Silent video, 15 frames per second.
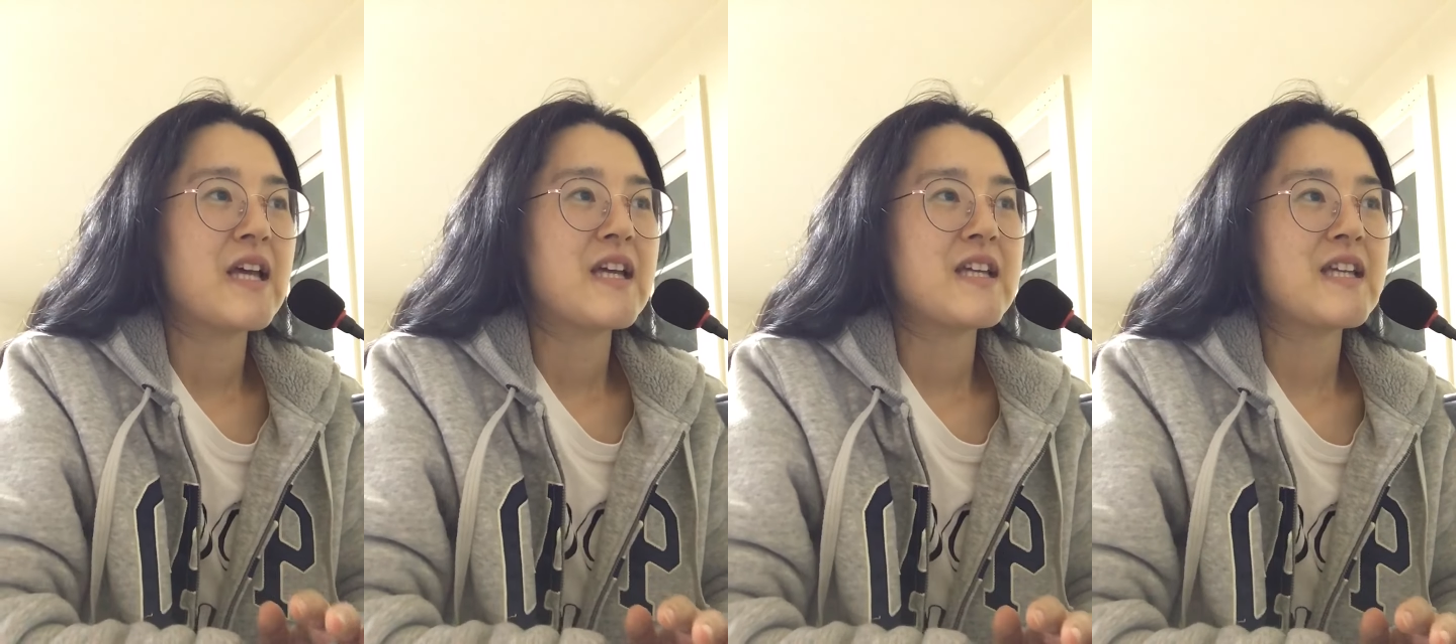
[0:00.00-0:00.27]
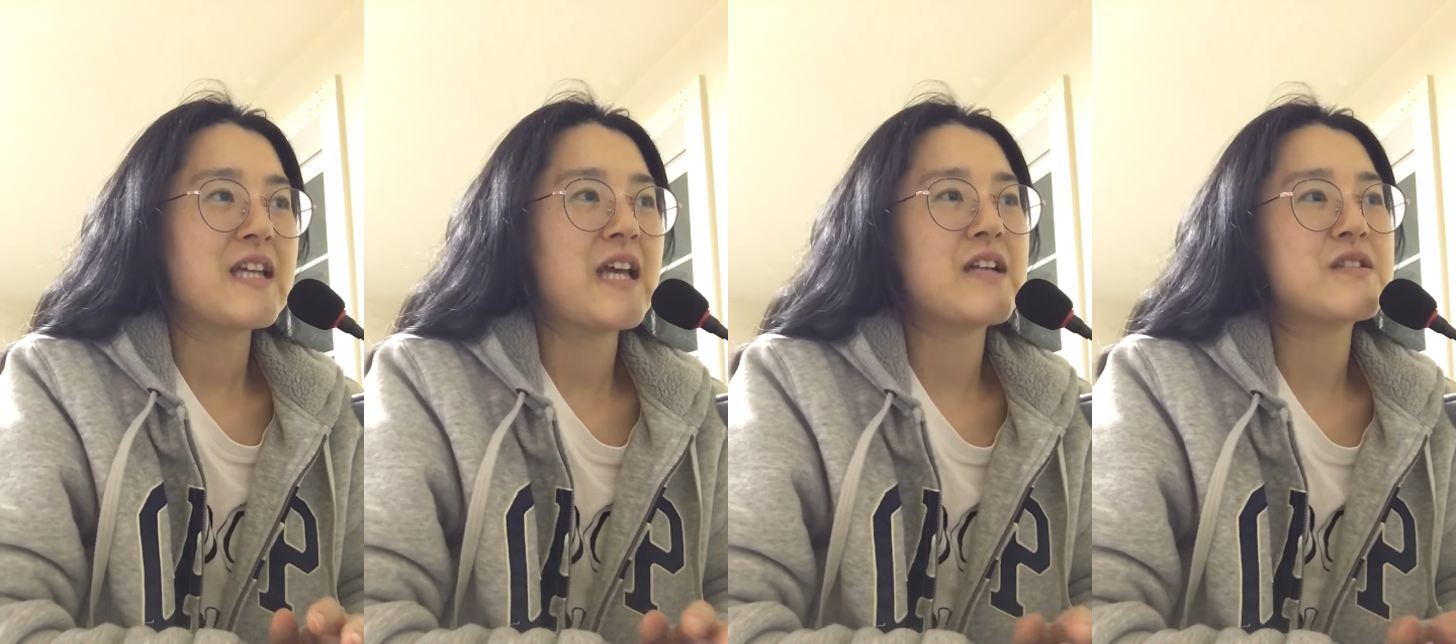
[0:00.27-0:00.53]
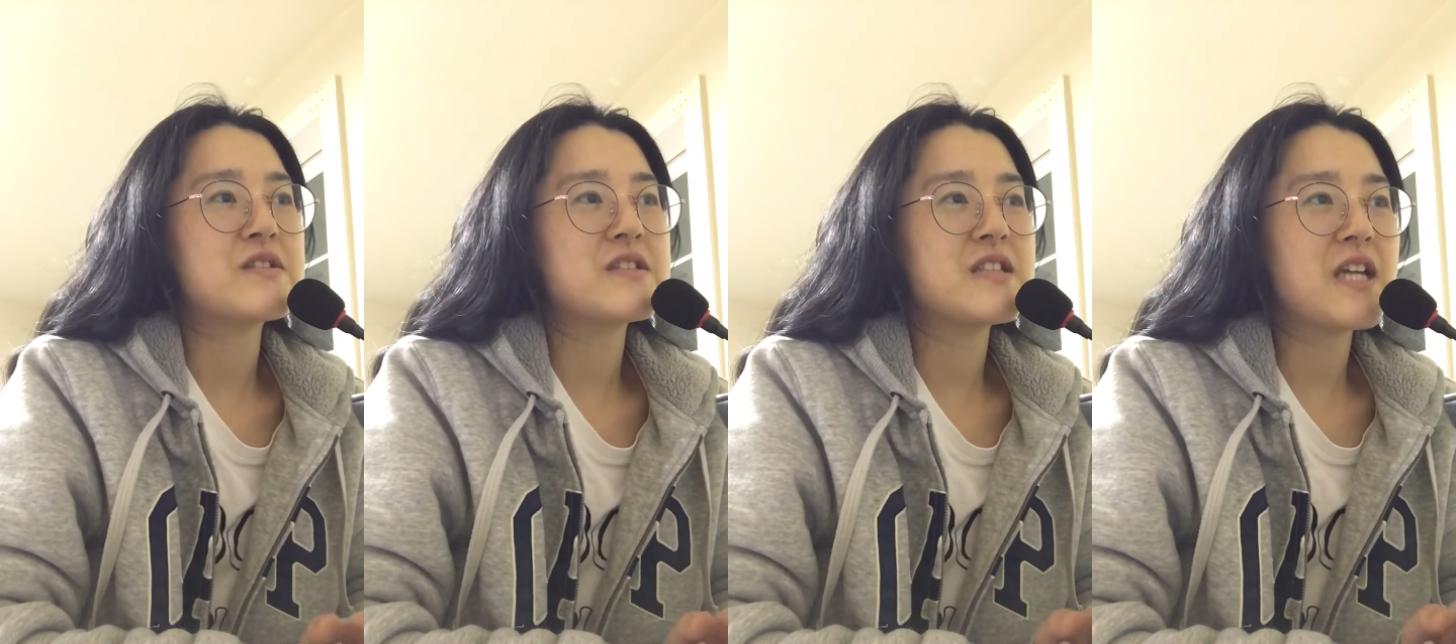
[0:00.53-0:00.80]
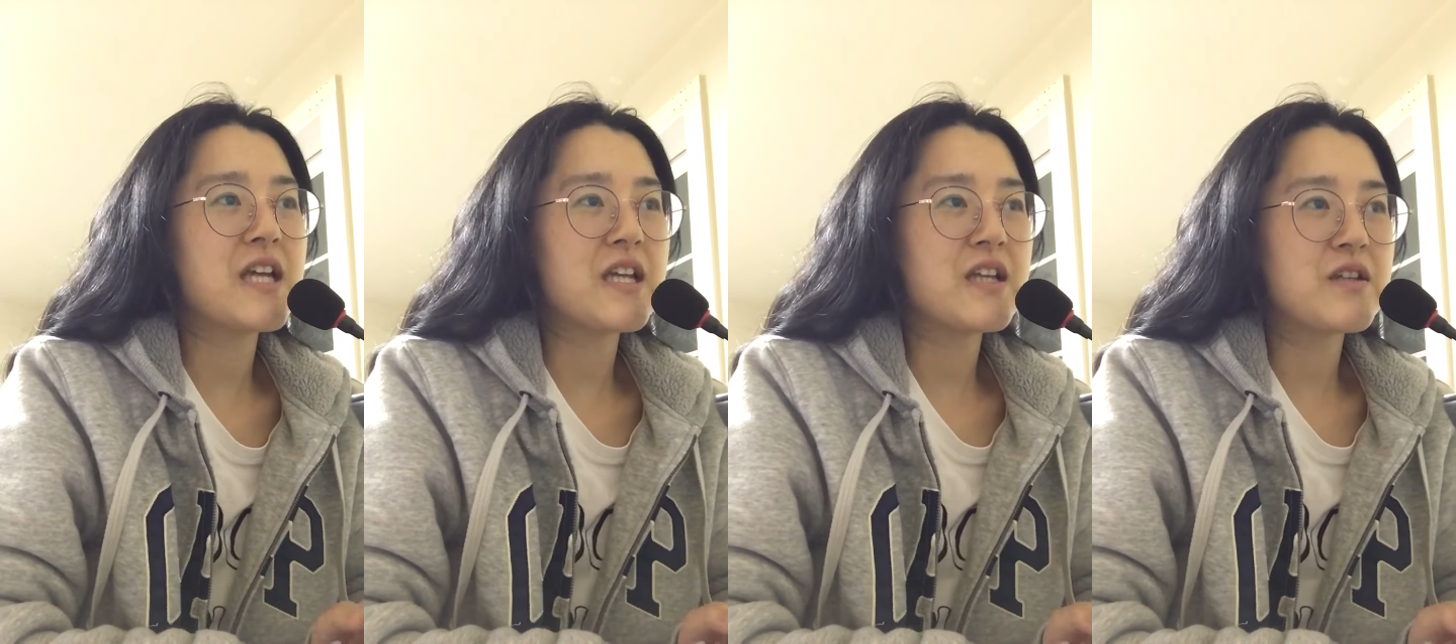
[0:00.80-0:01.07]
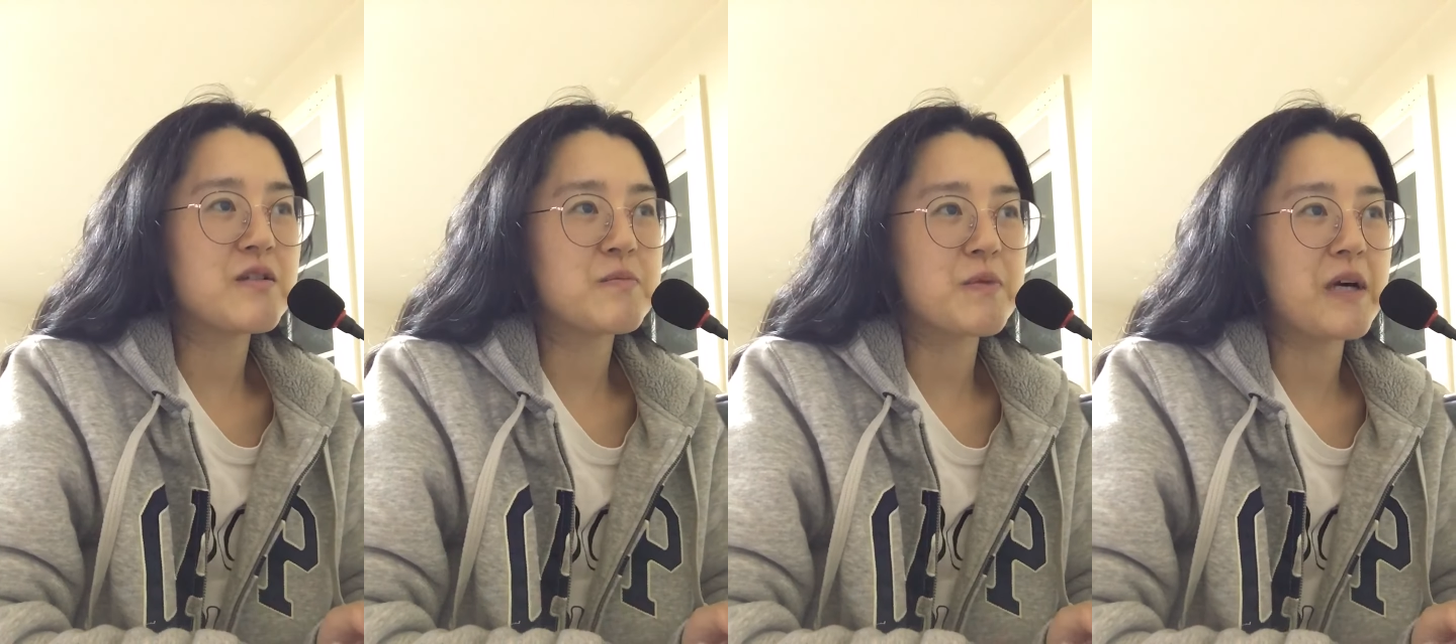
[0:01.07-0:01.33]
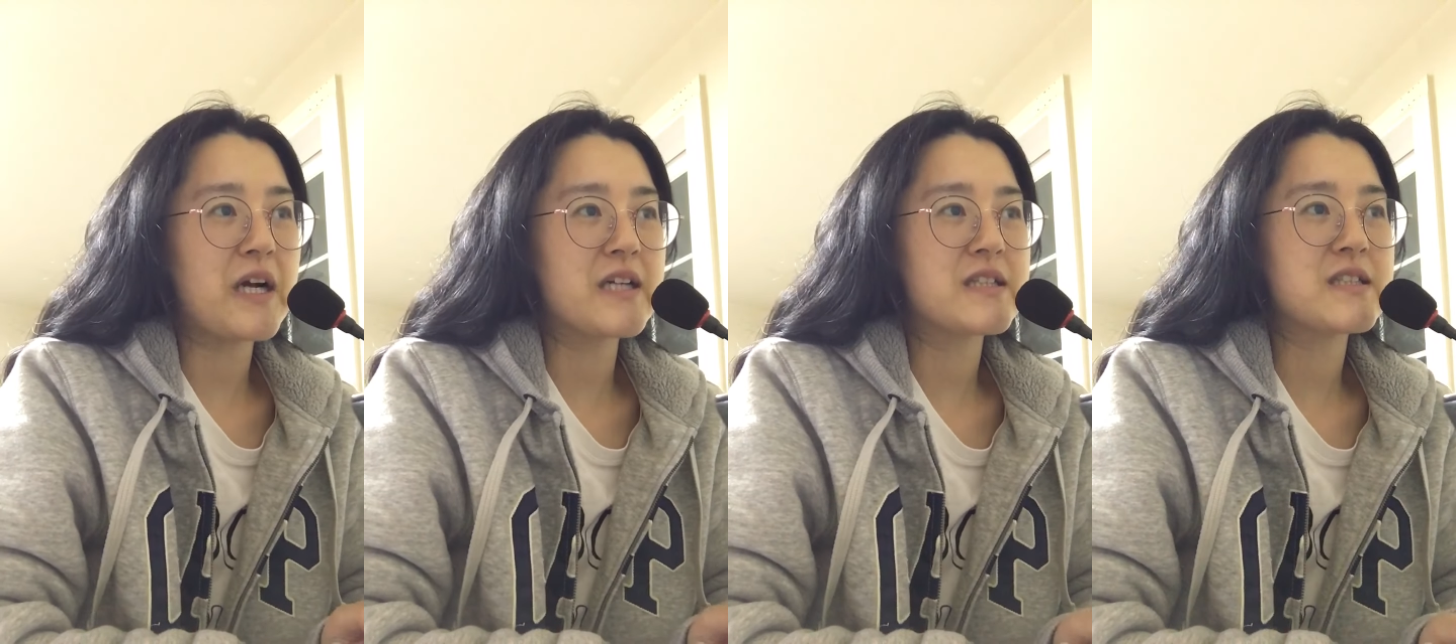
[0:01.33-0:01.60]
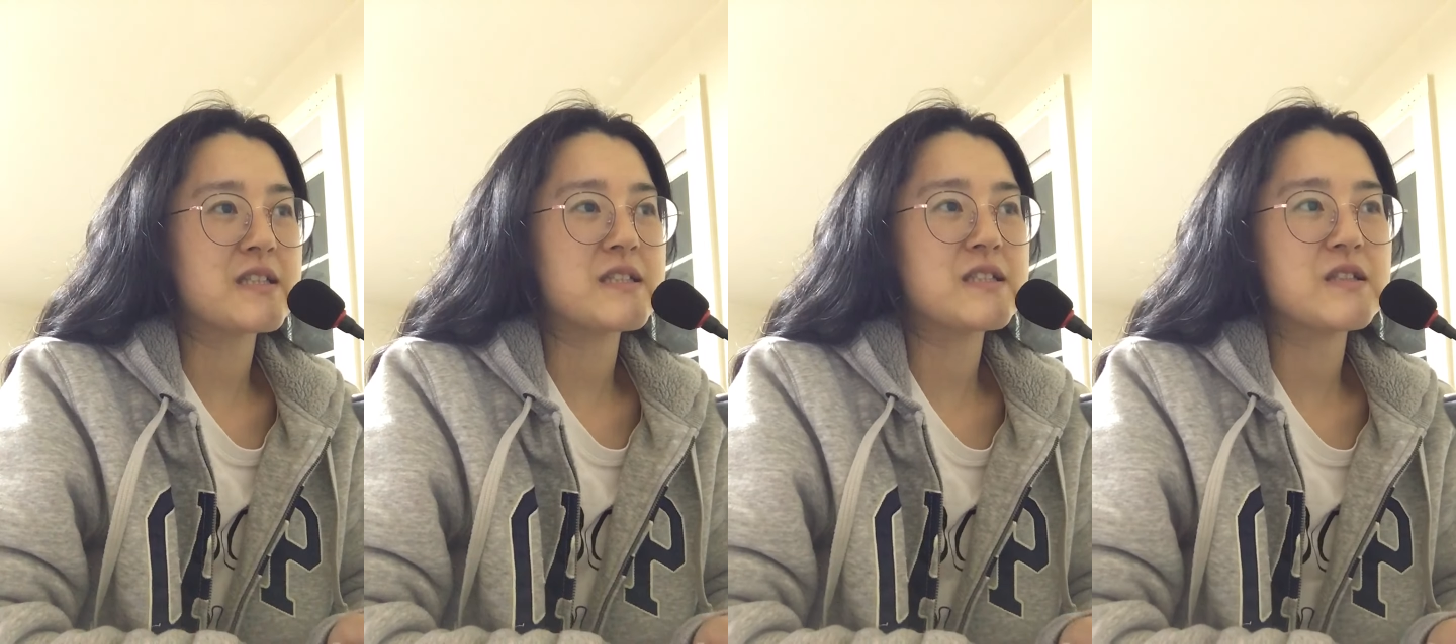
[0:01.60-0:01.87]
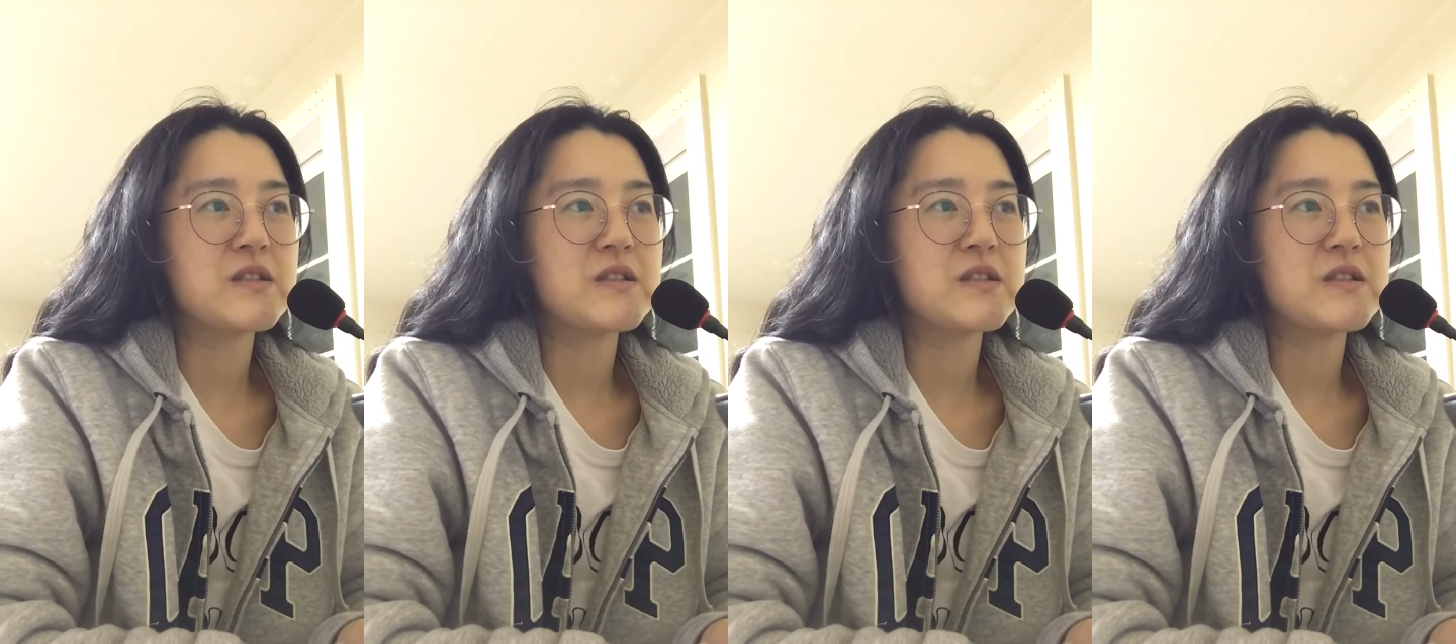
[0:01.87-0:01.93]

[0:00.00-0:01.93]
Yeah, today you practice